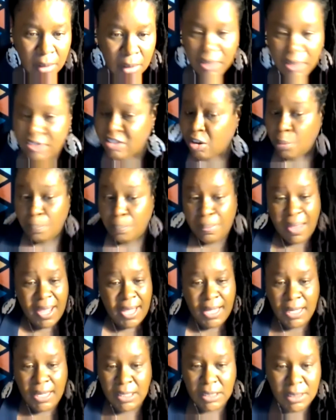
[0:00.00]
is
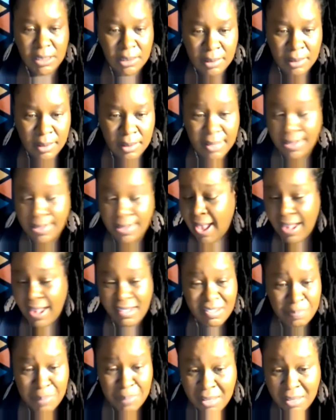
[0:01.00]
unpaid and
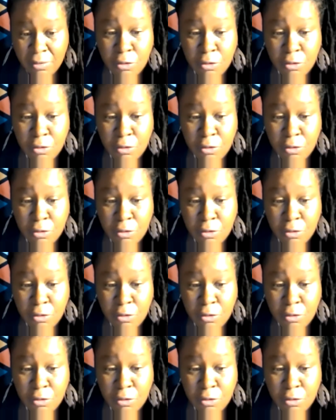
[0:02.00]
has been